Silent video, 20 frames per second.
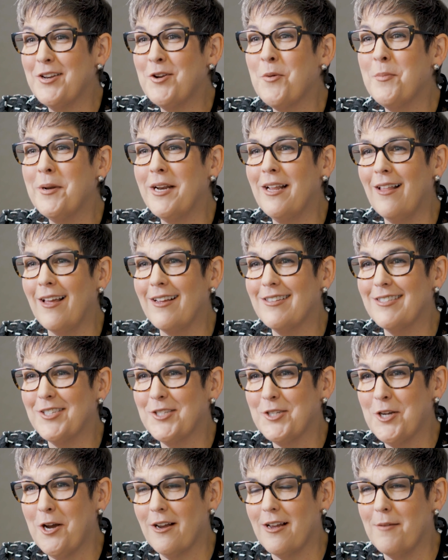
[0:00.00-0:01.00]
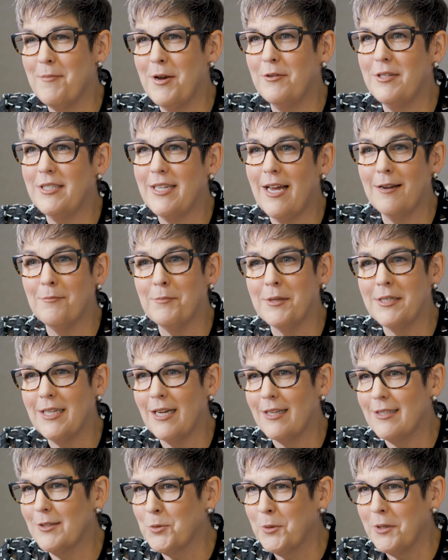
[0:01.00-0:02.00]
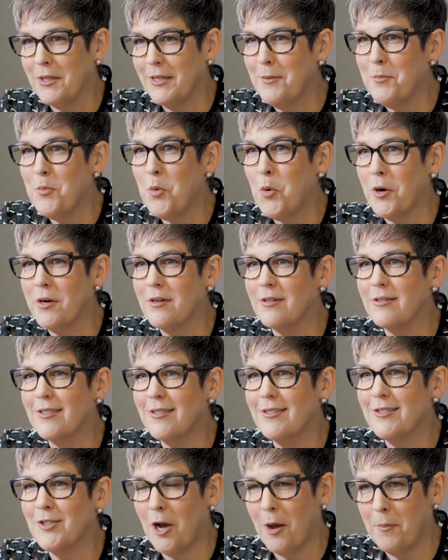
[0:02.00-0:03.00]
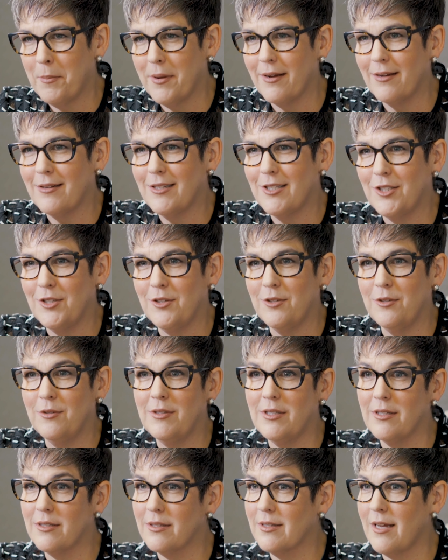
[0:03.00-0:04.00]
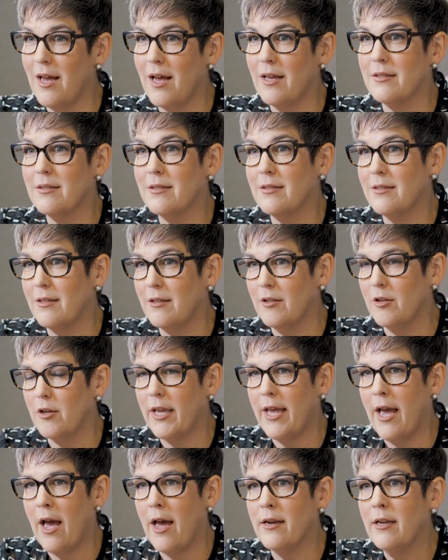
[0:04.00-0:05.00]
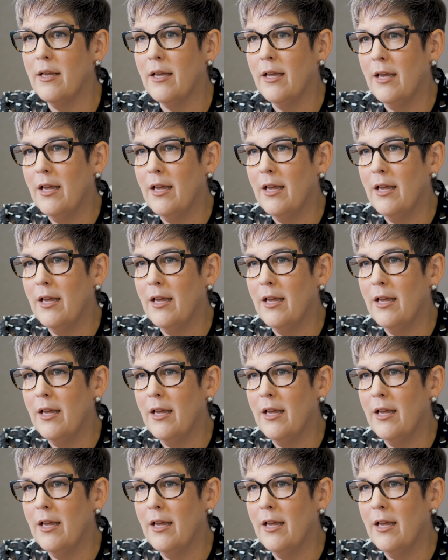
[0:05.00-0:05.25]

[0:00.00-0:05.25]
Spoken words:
Nobody likes to talk about debt, but debt's a really important topic to discuss, to look at.